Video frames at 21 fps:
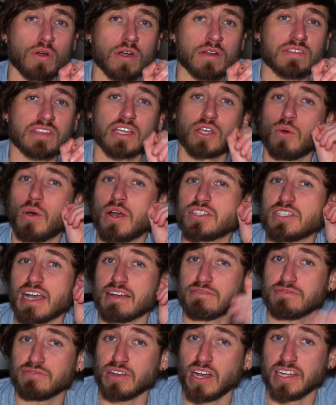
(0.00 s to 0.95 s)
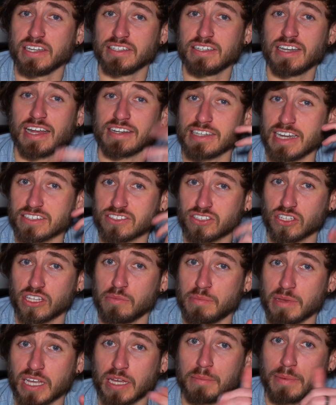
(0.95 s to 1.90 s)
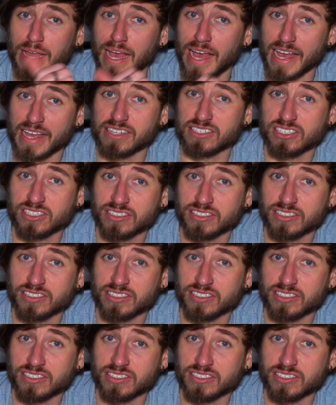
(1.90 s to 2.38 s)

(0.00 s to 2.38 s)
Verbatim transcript: They go out to have fun, not necessarily pick up guys.